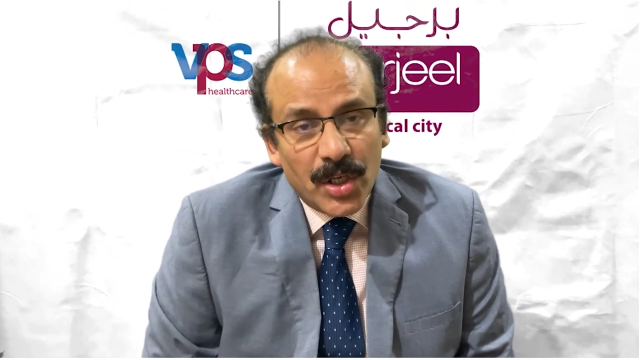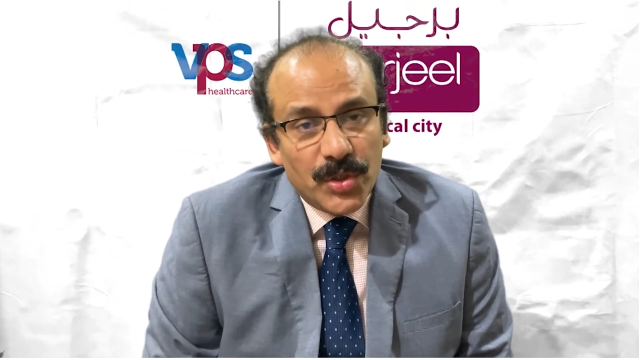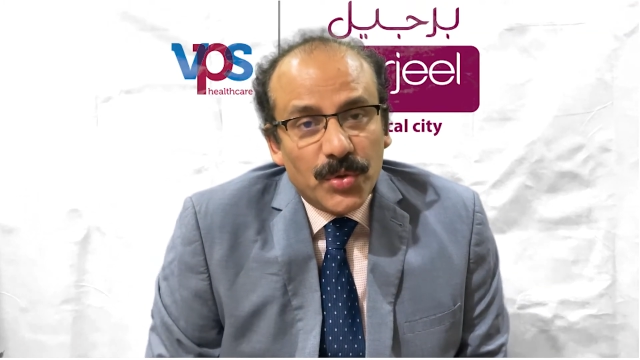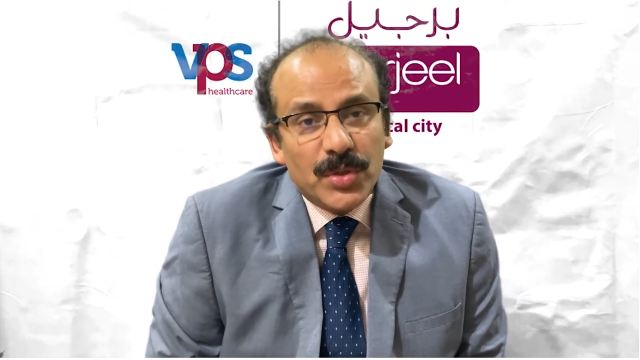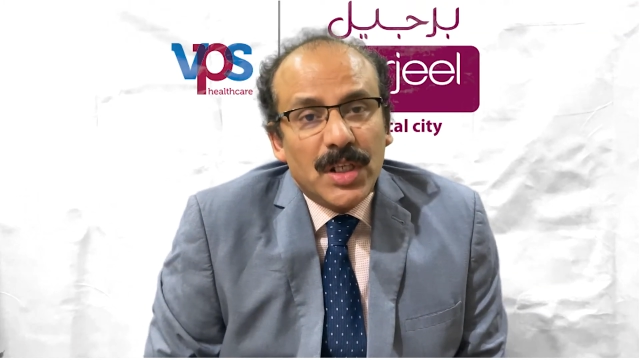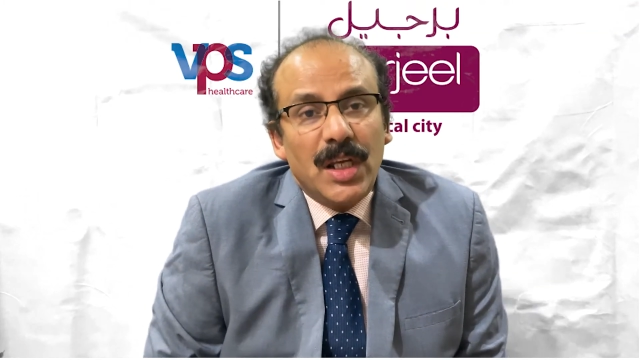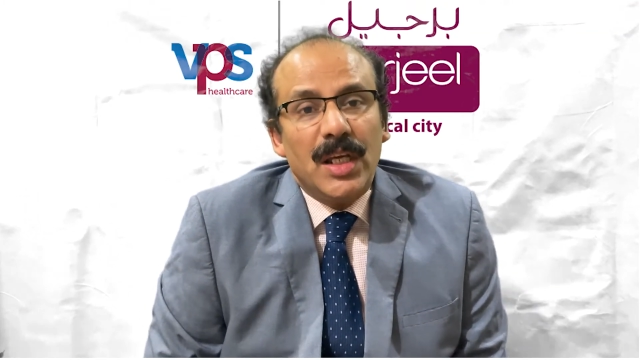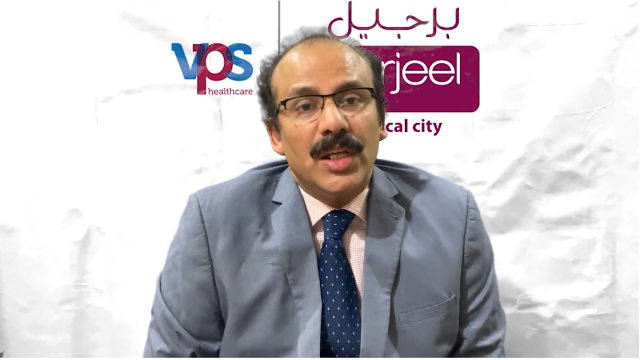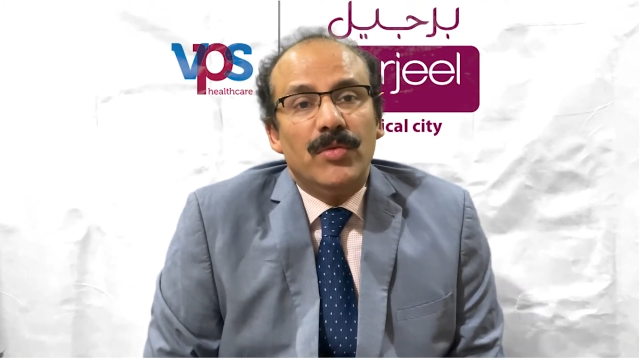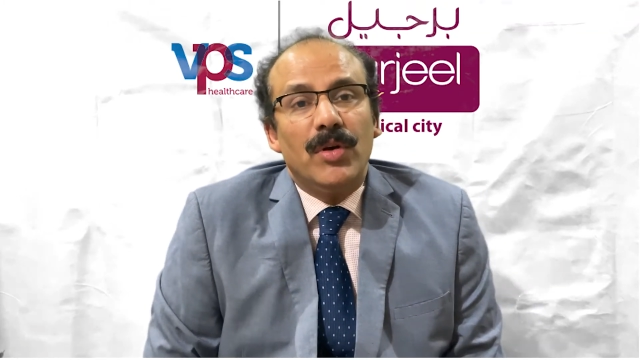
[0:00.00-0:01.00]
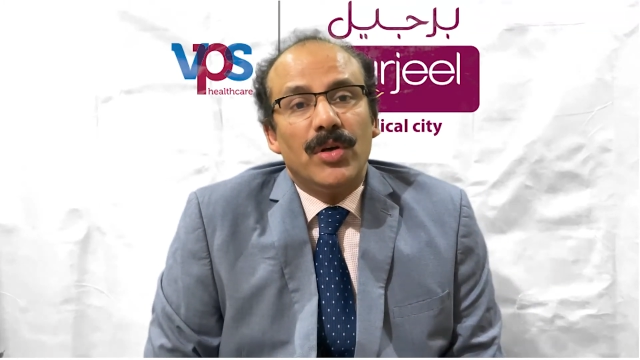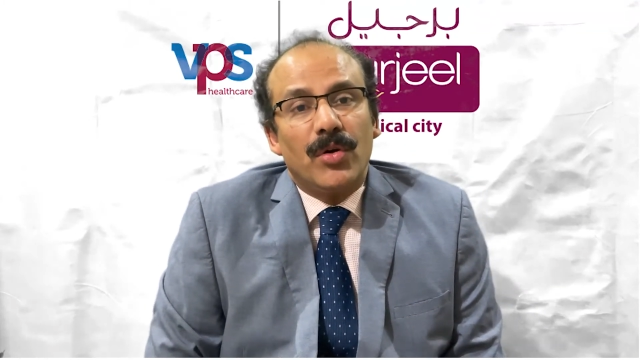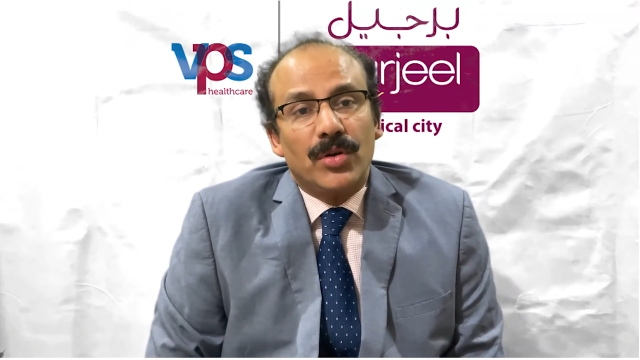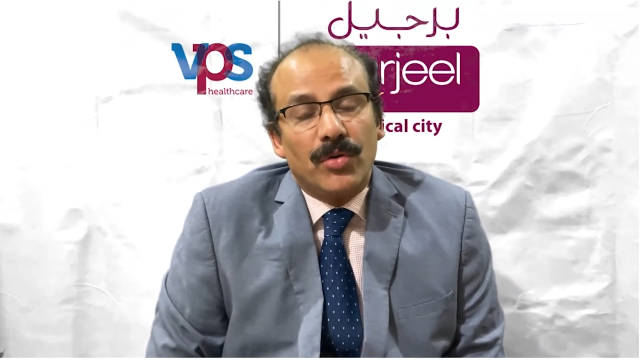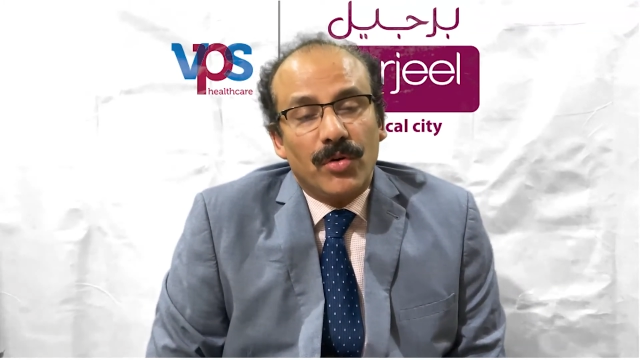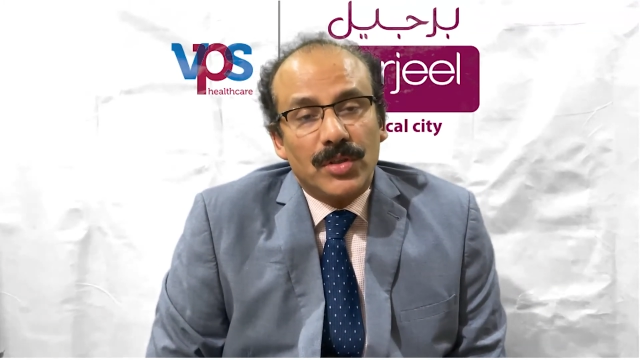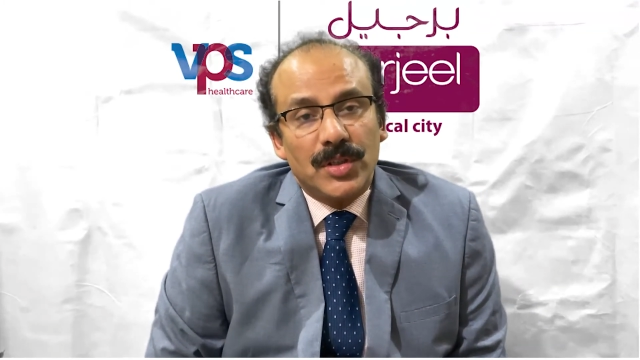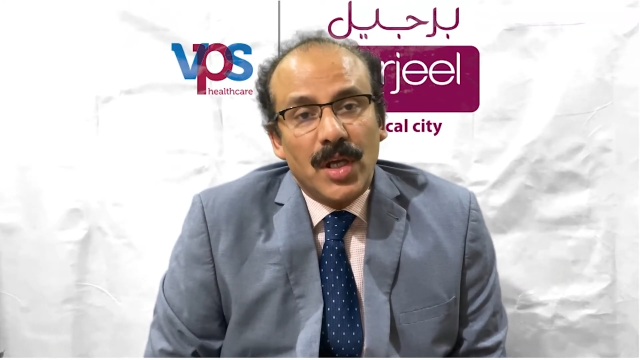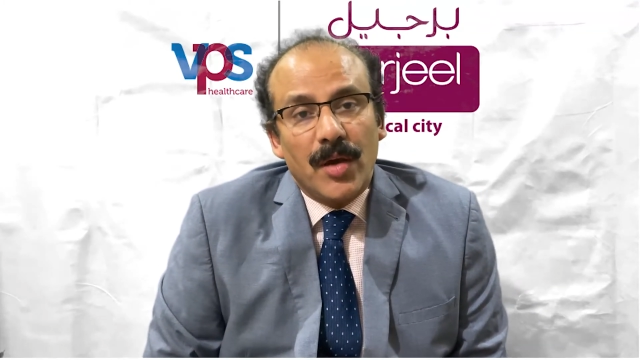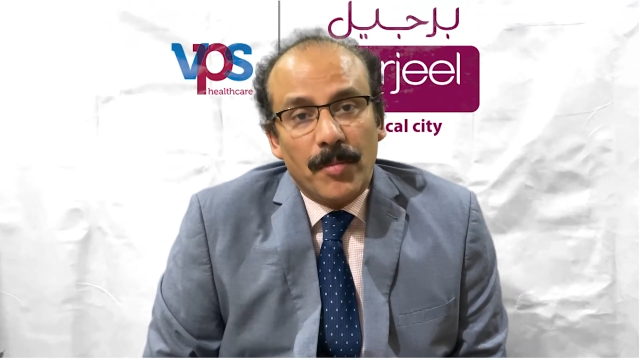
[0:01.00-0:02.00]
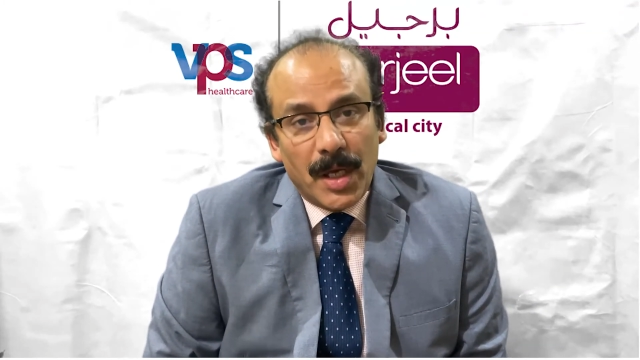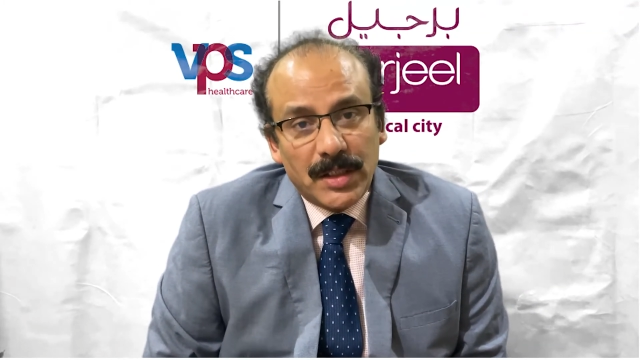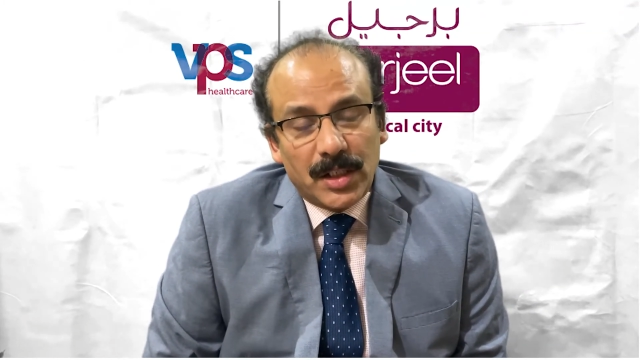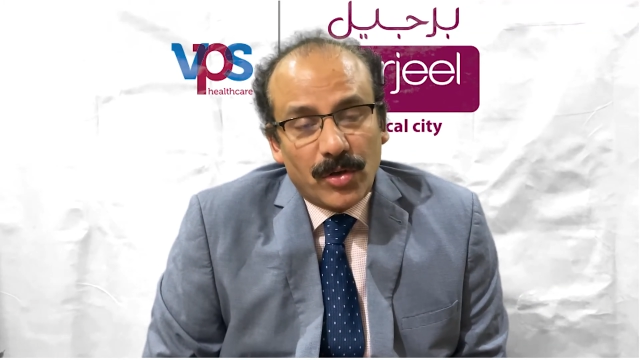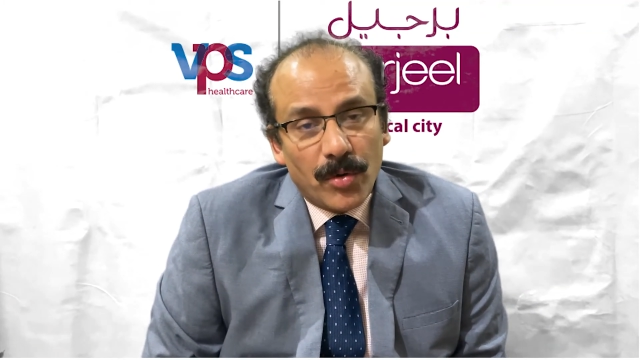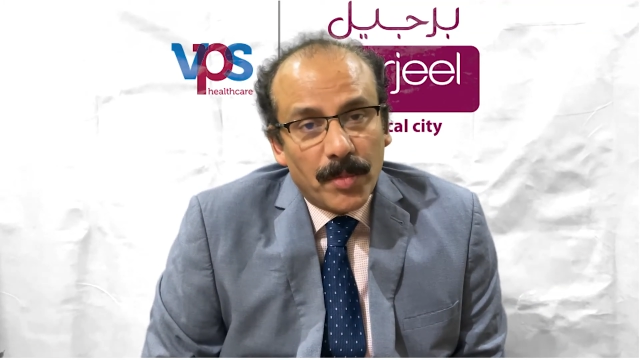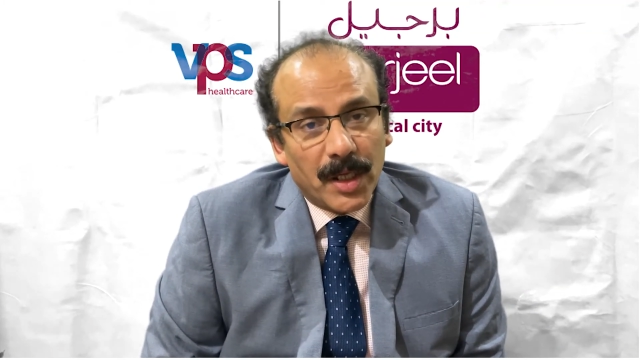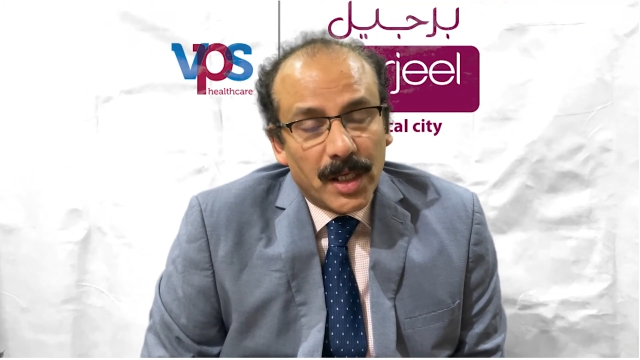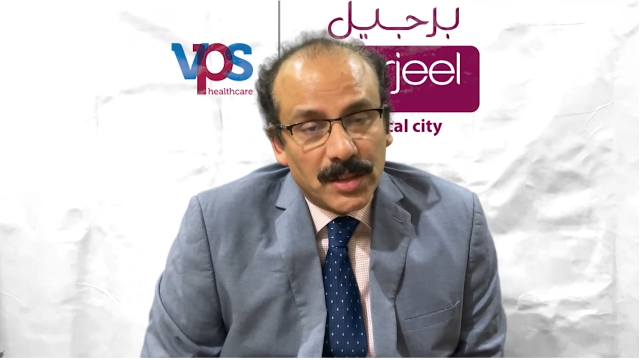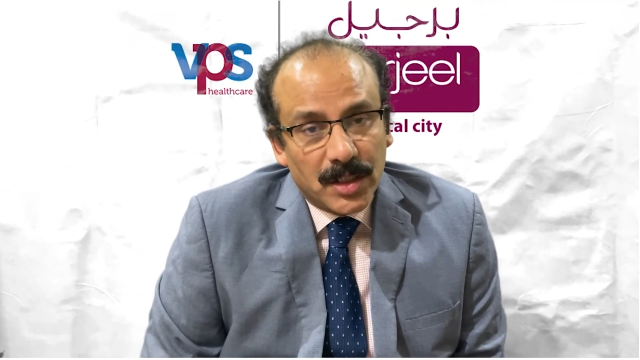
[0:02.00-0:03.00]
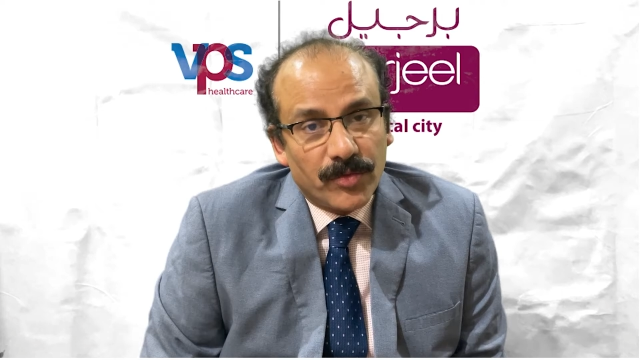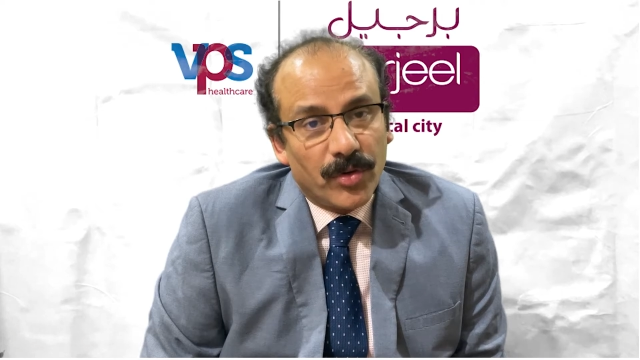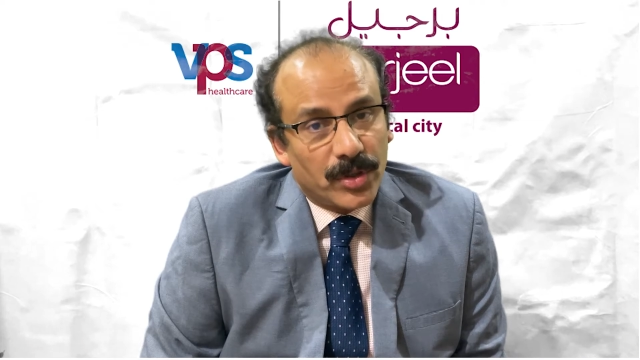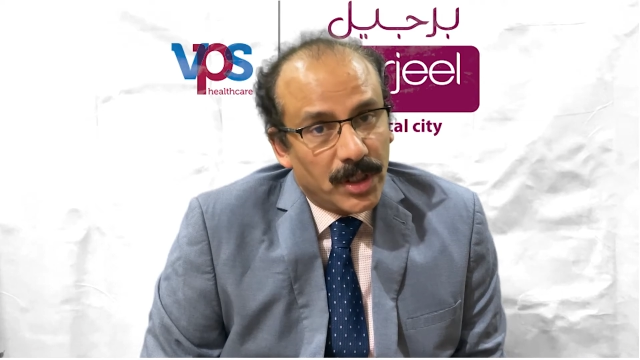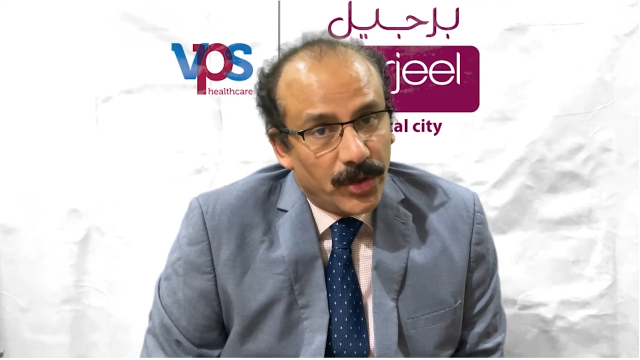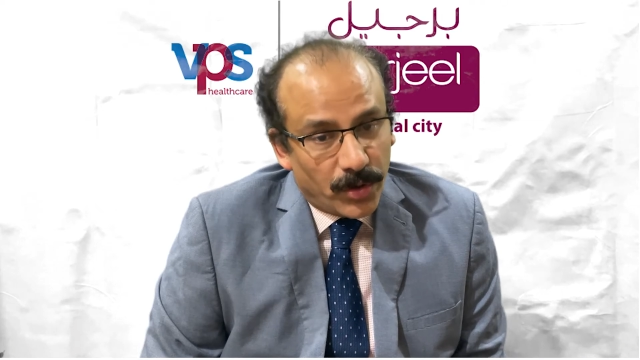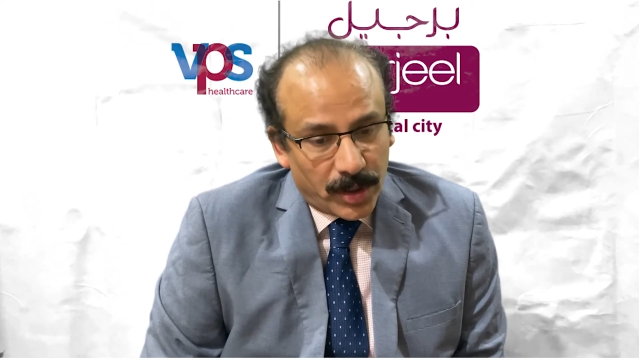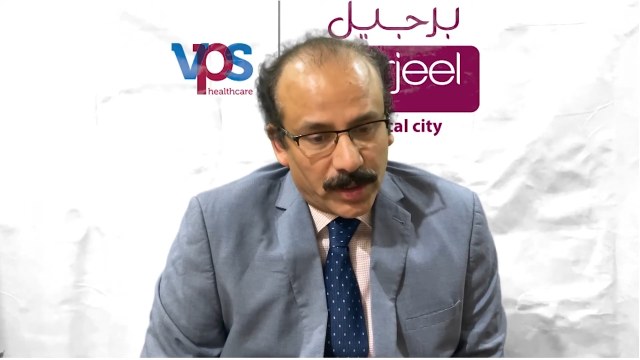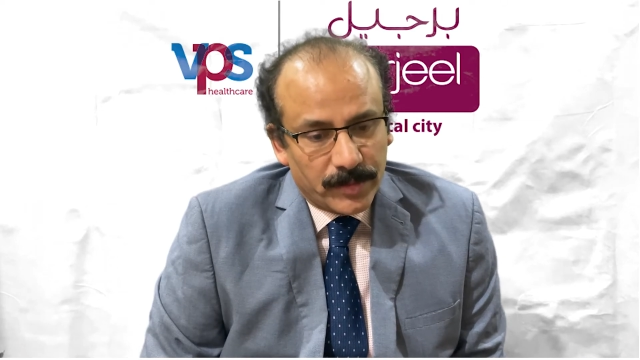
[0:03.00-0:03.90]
Usually it will not cause major complication for the donor.